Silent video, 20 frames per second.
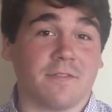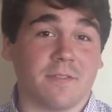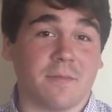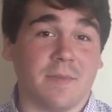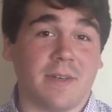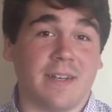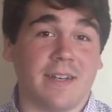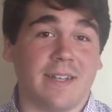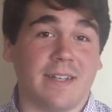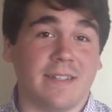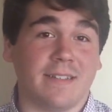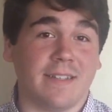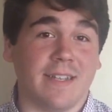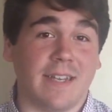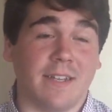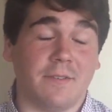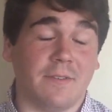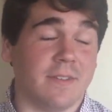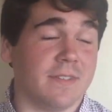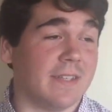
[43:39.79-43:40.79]
from Hotz, and
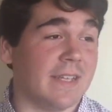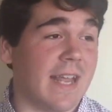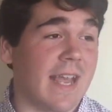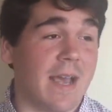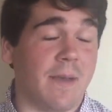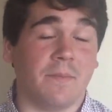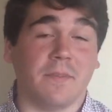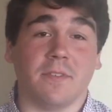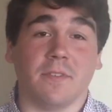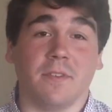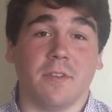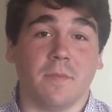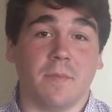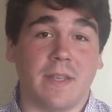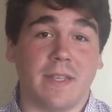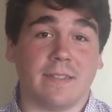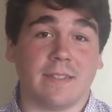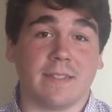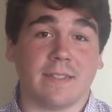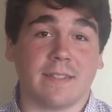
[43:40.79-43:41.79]
it was an absolute
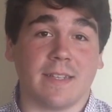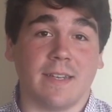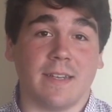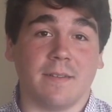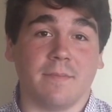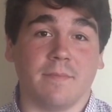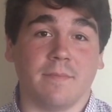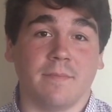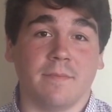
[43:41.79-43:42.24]
amazing time.